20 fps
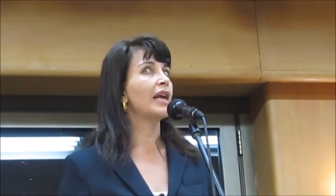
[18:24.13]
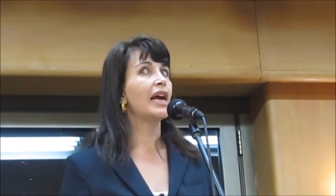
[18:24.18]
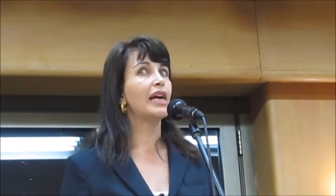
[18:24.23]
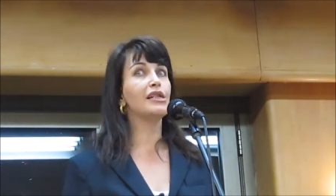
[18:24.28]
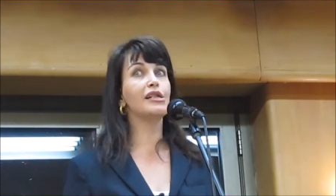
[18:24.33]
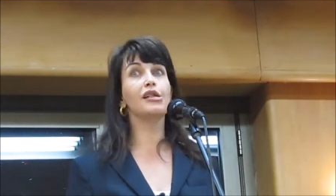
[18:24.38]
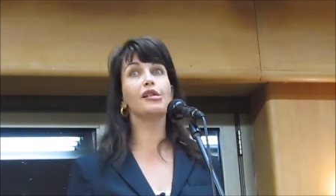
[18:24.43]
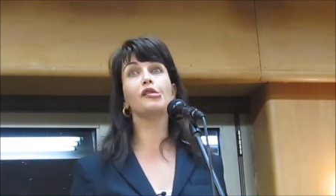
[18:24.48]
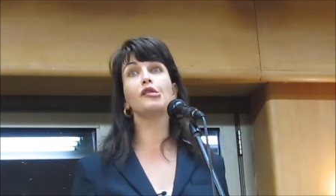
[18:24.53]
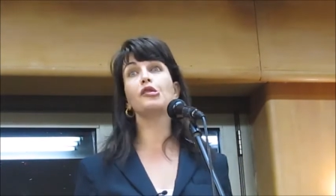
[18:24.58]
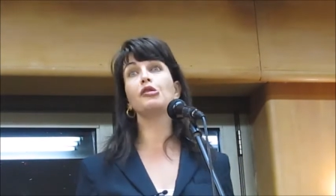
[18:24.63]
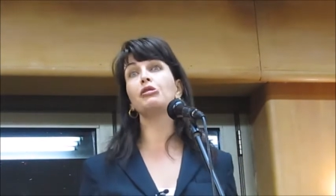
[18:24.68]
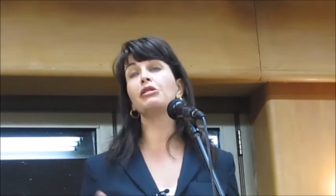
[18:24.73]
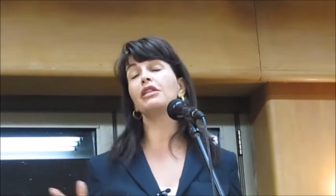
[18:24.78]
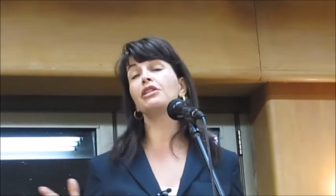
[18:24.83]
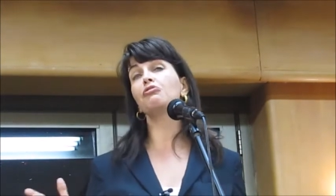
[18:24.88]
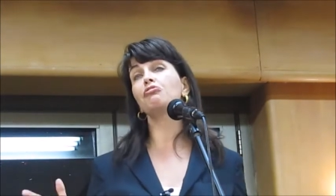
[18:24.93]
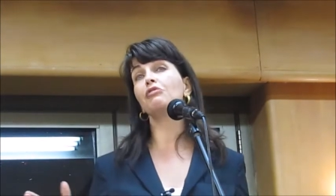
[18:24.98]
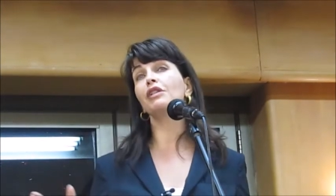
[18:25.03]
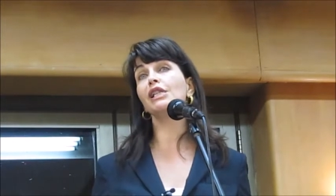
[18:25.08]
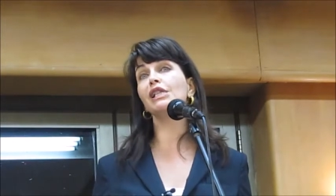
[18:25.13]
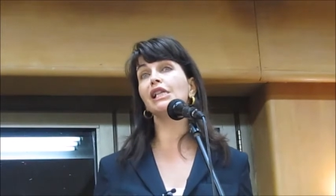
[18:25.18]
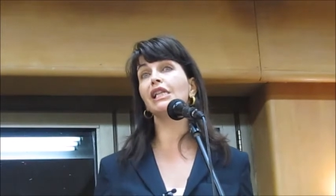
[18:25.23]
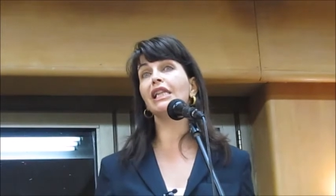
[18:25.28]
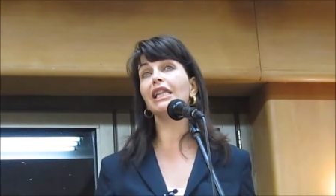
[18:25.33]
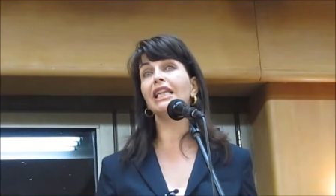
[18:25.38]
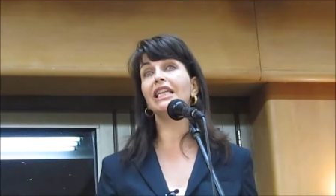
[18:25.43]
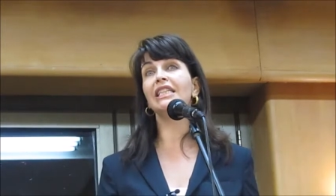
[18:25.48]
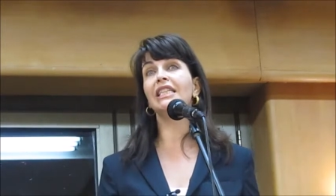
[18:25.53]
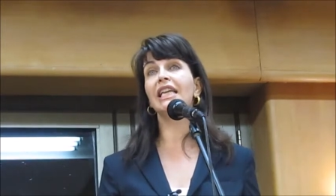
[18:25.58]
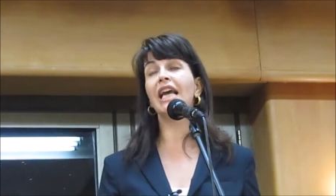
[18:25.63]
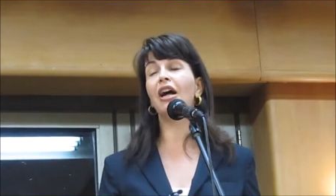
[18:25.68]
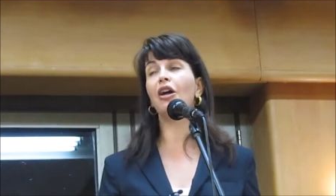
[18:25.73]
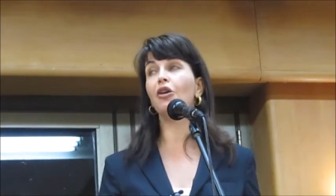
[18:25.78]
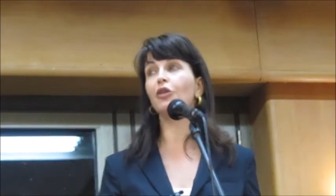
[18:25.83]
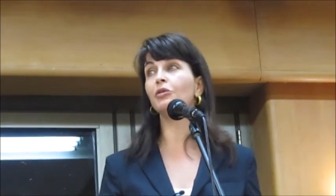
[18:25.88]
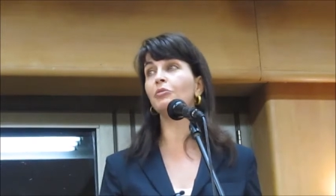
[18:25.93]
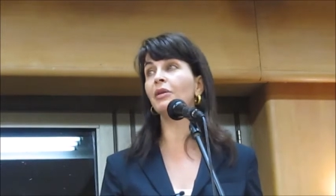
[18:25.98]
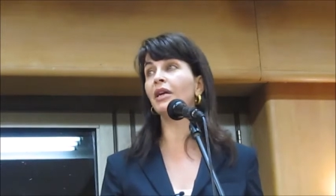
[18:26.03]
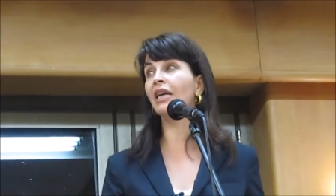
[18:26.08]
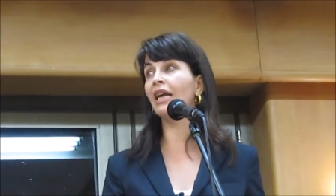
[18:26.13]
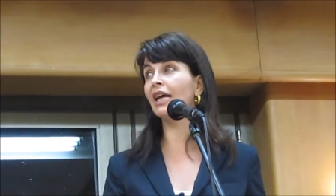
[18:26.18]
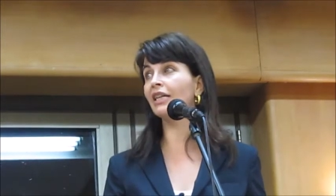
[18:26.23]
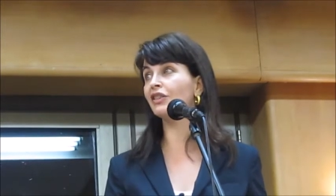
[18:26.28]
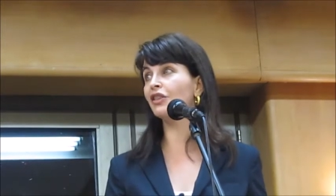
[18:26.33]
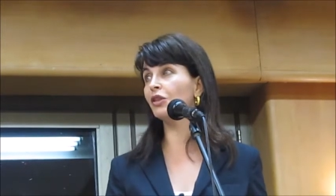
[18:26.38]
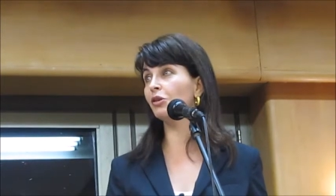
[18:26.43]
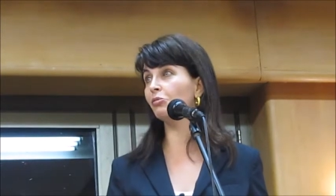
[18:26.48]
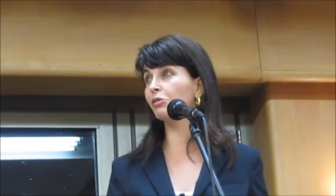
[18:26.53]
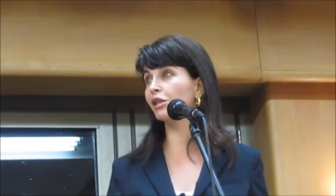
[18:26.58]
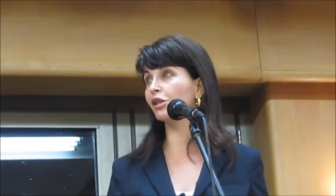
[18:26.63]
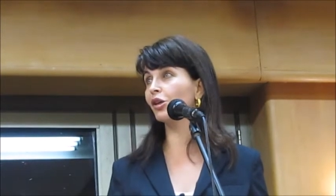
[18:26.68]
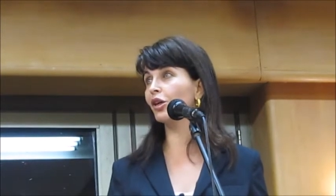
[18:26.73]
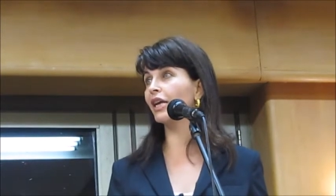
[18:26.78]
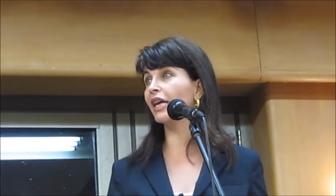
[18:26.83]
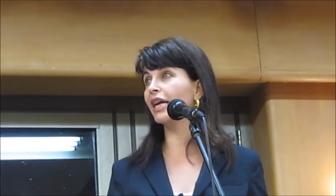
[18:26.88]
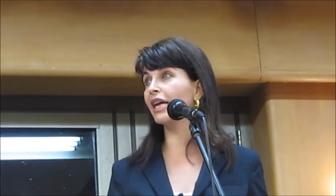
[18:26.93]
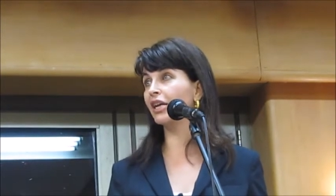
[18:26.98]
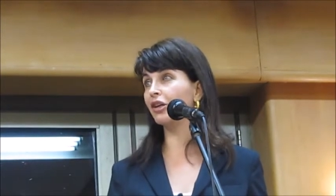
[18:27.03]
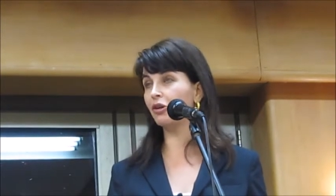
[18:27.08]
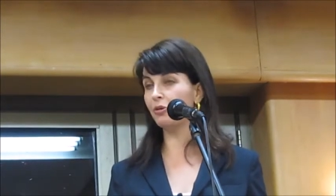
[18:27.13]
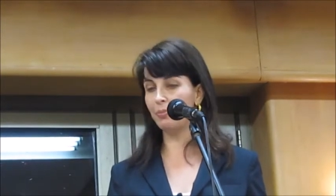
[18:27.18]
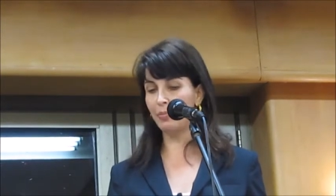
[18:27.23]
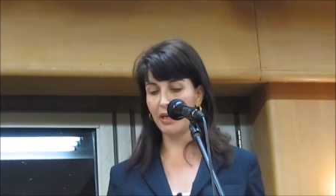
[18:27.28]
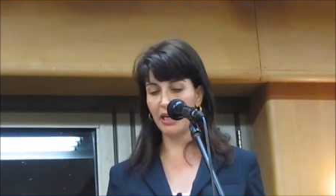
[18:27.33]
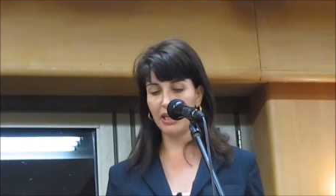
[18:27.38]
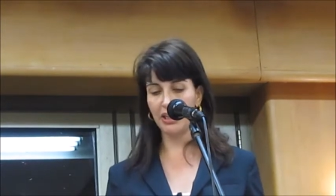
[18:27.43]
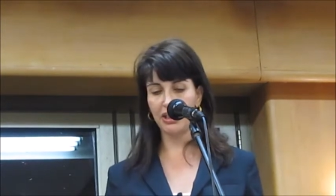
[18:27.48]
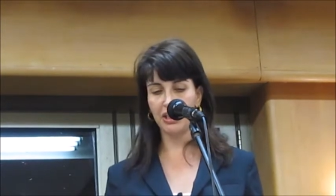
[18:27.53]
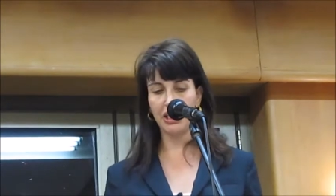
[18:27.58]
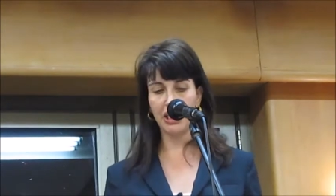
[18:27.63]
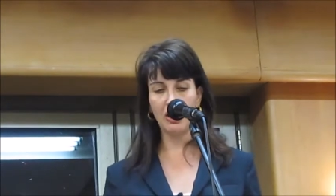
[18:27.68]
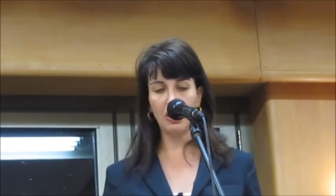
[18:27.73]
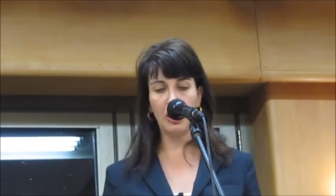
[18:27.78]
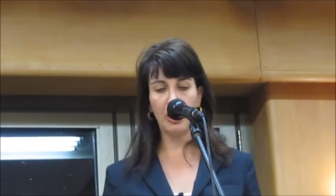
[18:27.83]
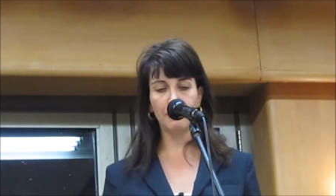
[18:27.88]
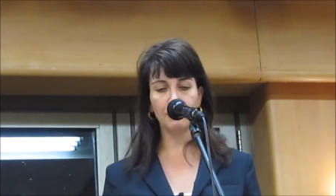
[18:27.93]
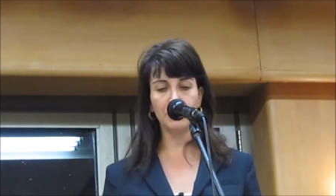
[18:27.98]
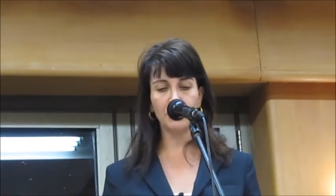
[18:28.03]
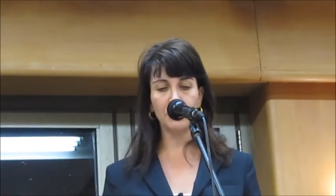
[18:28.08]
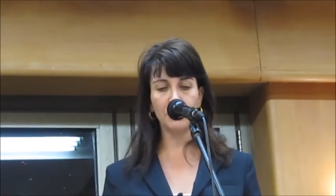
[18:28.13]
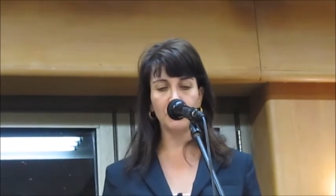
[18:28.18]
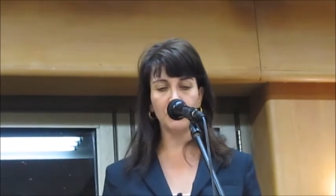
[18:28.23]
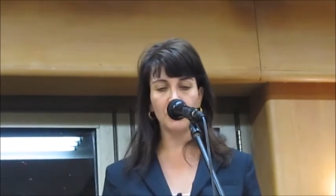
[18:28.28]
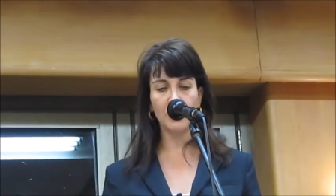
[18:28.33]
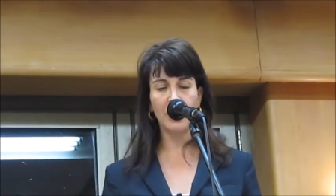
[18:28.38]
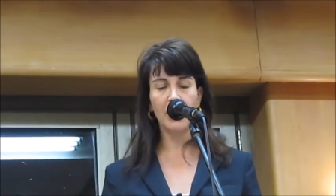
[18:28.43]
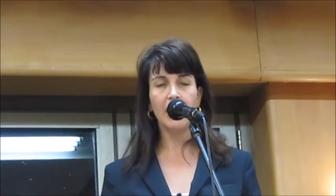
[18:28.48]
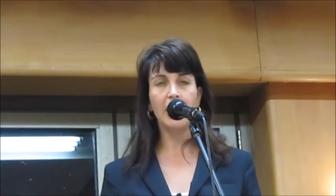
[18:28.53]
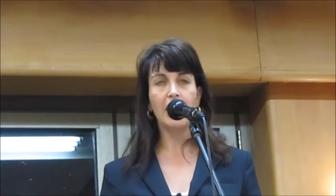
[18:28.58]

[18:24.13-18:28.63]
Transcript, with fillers: As a student recently told me, as she was looking at her PhD options,